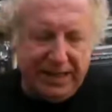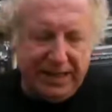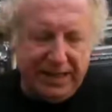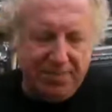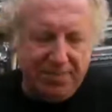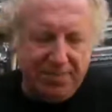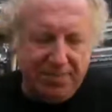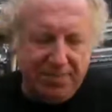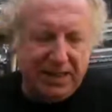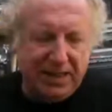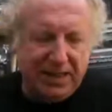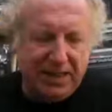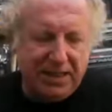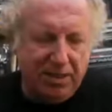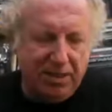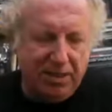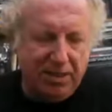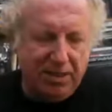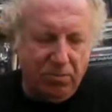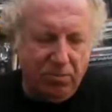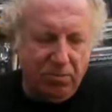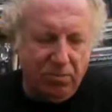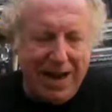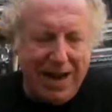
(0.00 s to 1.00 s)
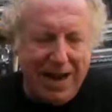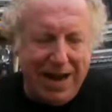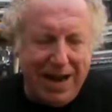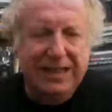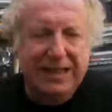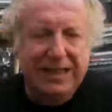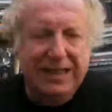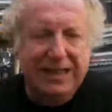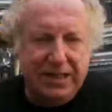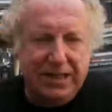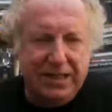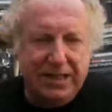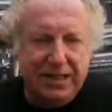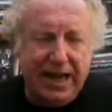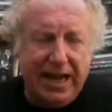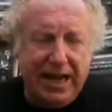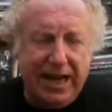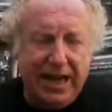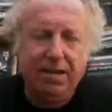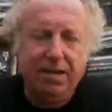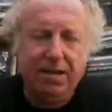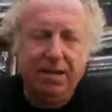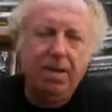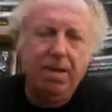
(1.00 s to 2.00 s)
I get this text message, Max is
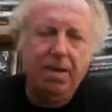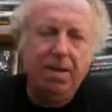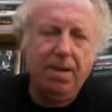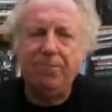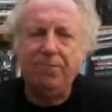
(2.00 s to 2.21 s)
dead.